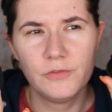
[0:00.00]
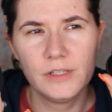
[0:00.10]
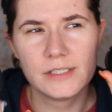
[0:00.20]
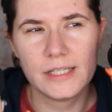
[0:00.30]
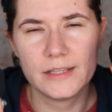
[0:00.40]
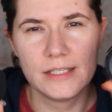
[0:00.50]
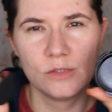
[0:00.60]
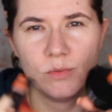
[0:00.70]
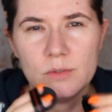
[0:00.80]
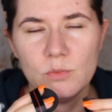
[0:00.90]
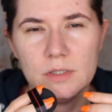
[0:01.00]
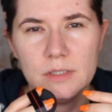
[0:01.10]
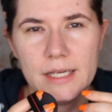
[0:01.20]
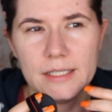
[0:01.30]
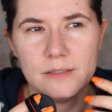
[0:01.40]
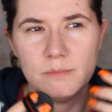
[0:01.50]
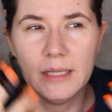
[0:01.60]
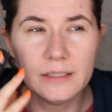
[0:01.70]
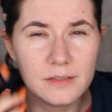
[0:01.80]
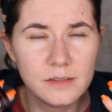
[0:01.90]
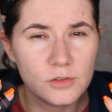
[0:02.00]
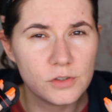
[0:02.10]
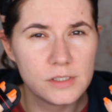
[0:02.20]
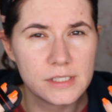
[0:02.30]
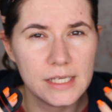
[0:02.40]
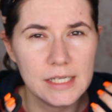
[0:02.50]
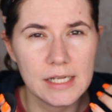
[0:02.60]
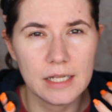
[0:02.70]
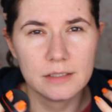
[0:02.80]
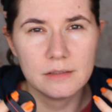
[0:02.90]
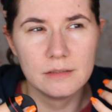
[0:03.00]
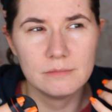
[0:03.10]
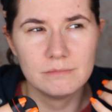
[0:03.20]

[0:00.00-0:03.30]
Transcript: Feels like this one will like melt into the skin and